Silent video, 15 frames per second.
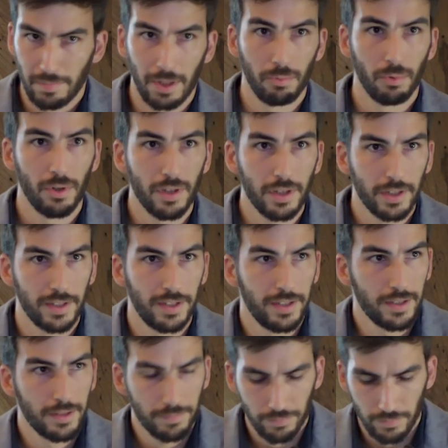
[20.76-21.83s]
my work
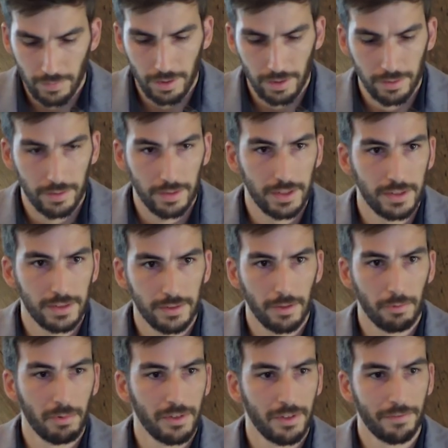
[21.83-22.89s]
here at this
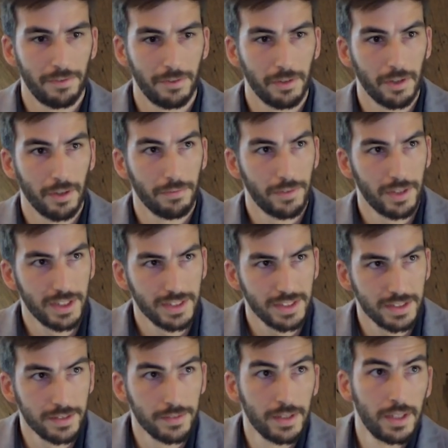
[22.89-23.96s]
wonderful
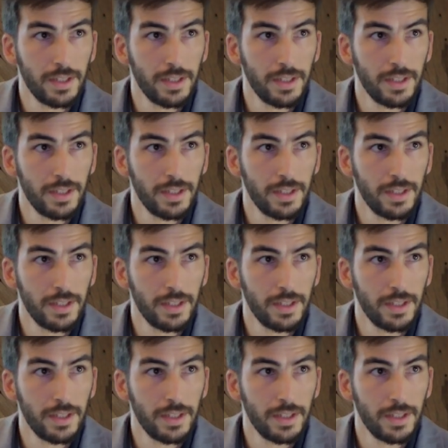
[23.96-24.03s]
conference.